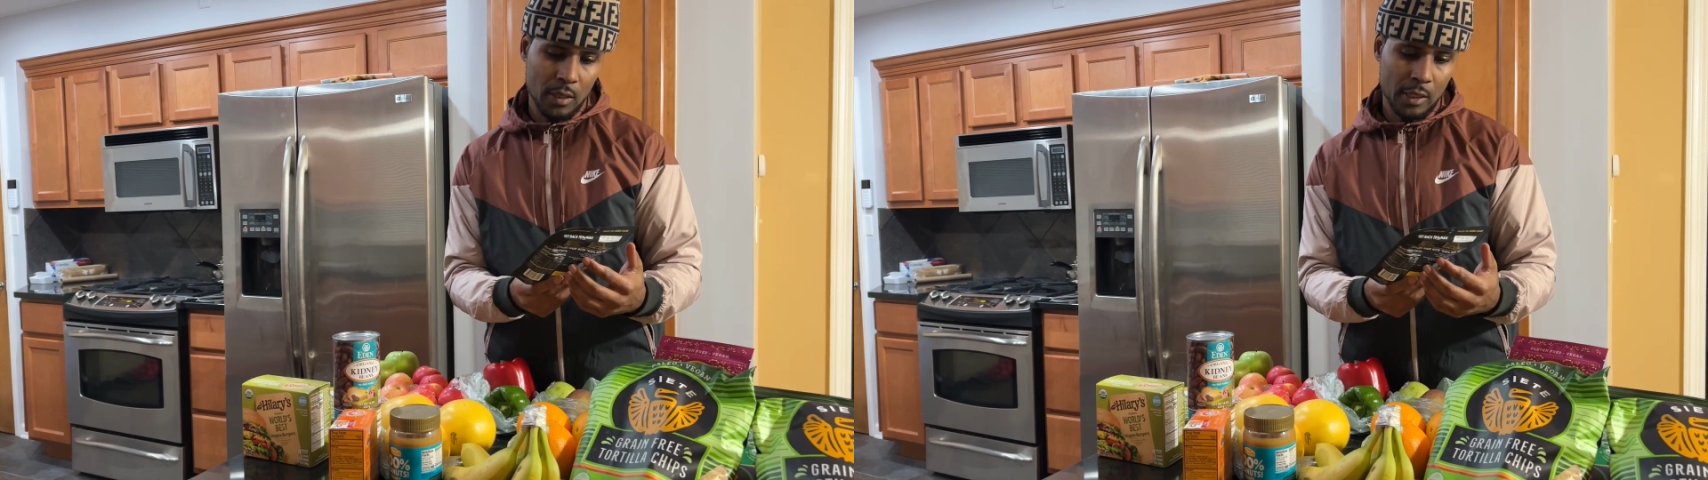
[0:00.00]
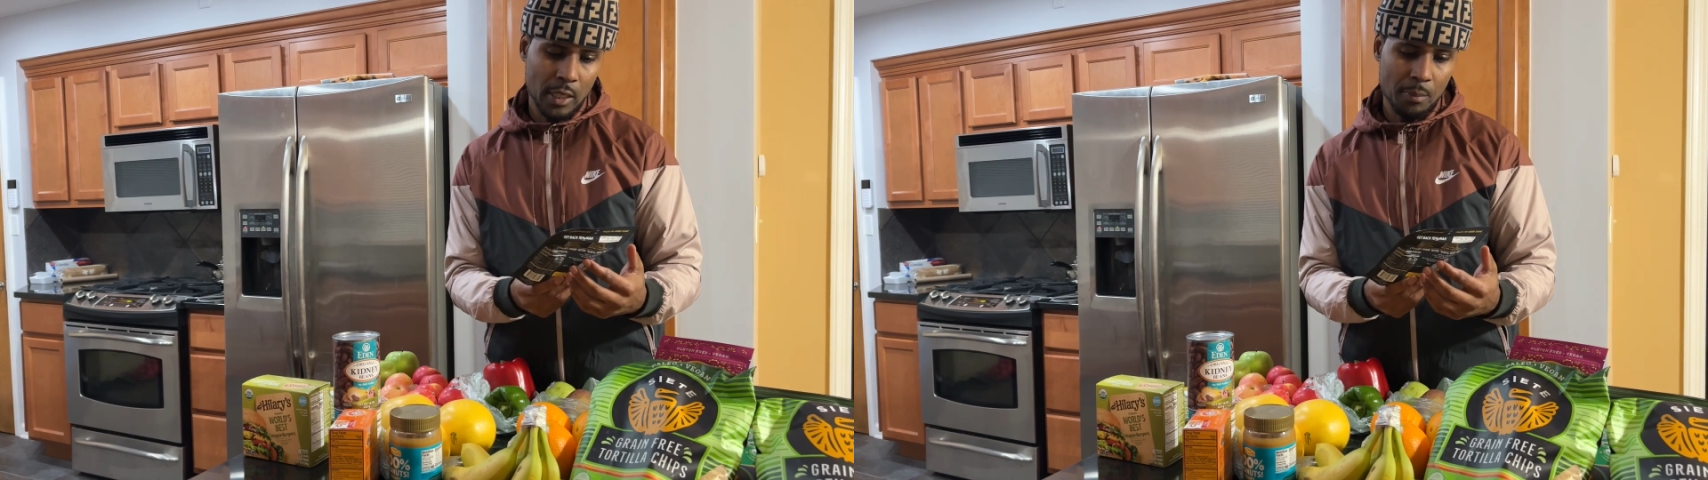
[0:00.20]

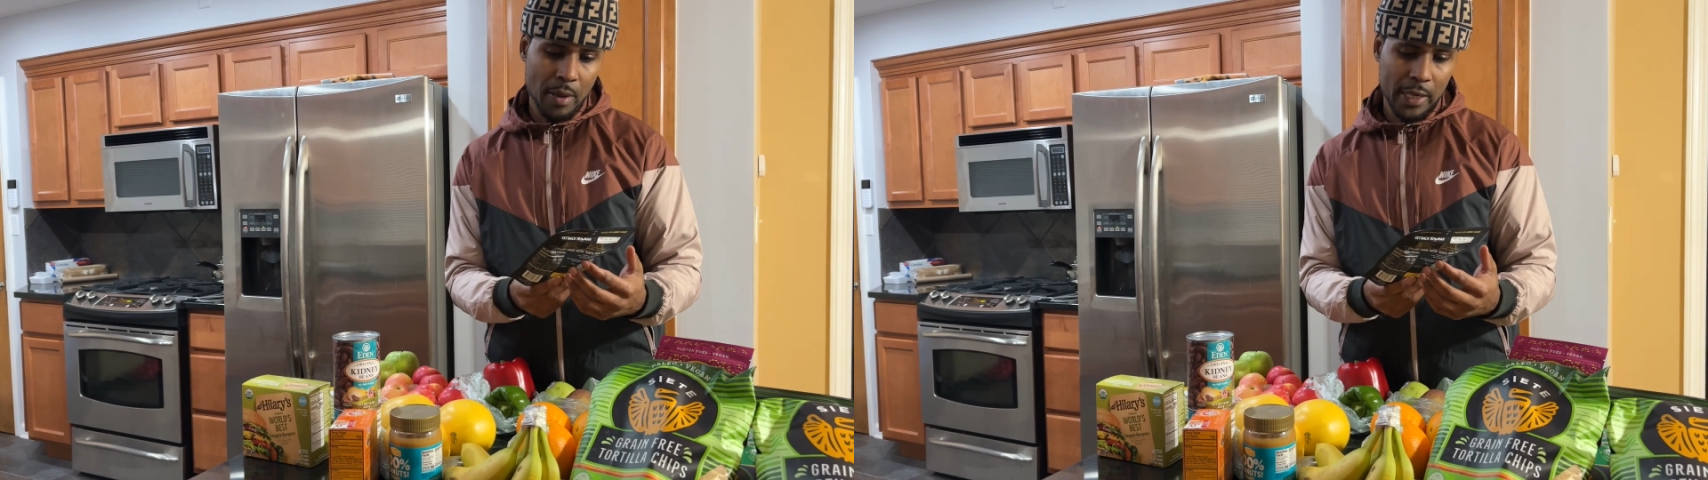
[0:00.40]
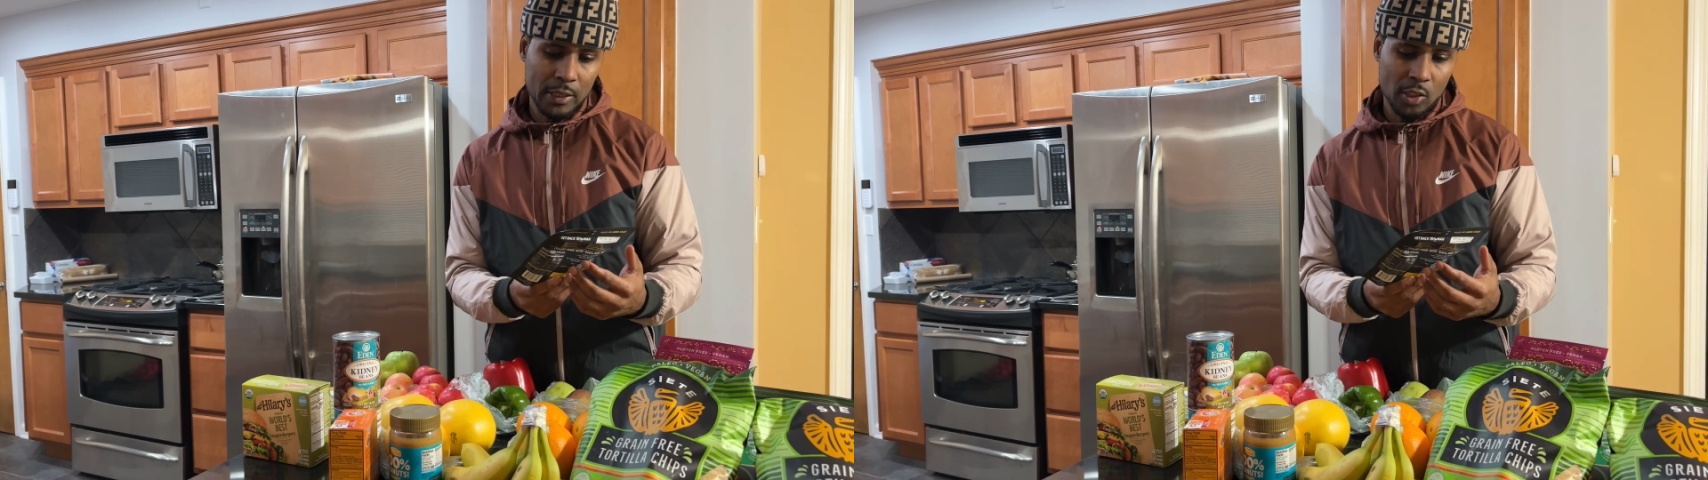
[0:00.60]
Get
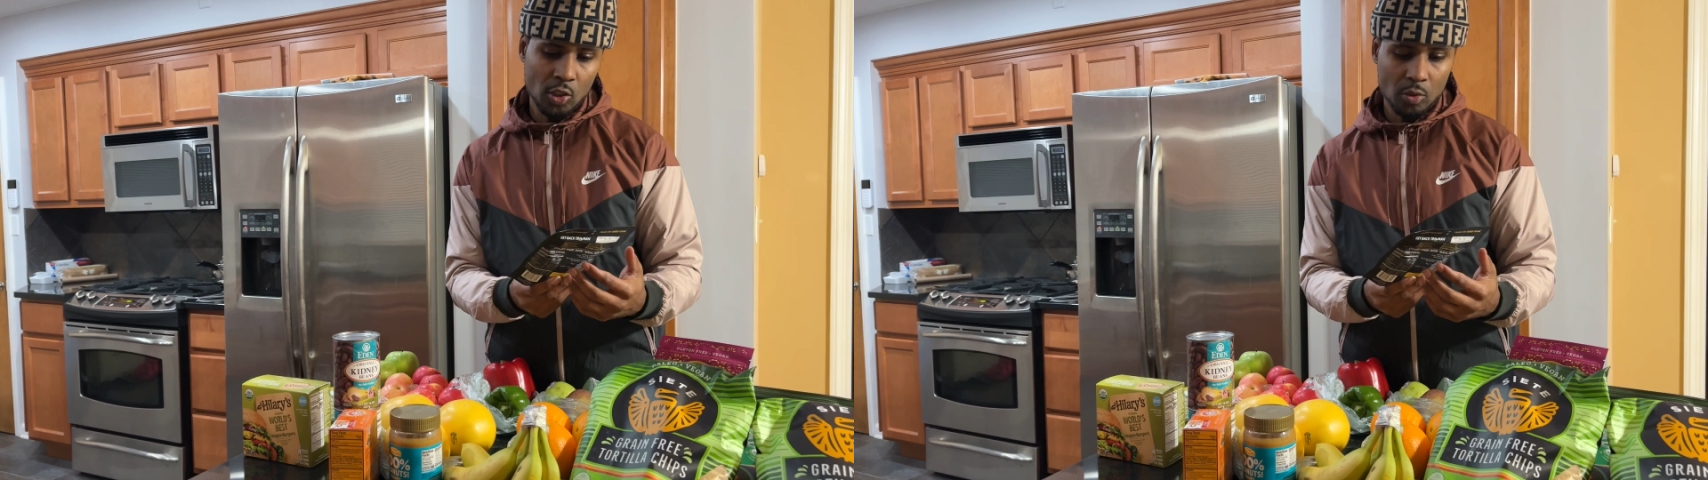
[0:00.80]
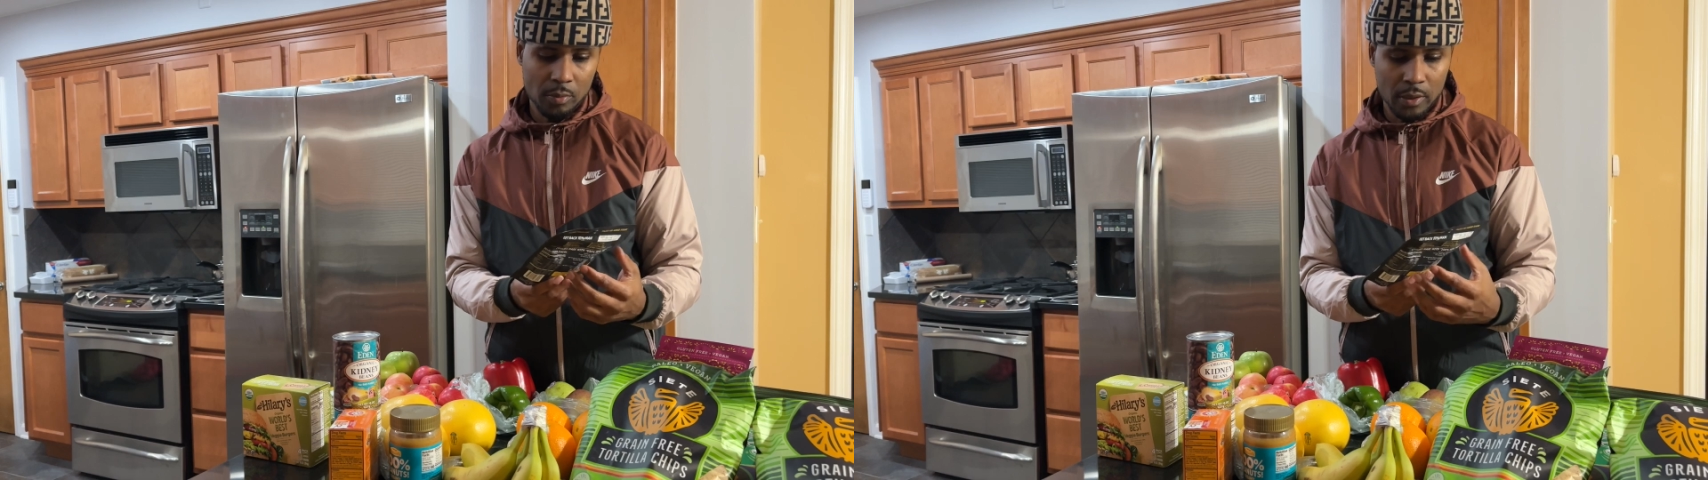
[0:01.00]
Back to Human.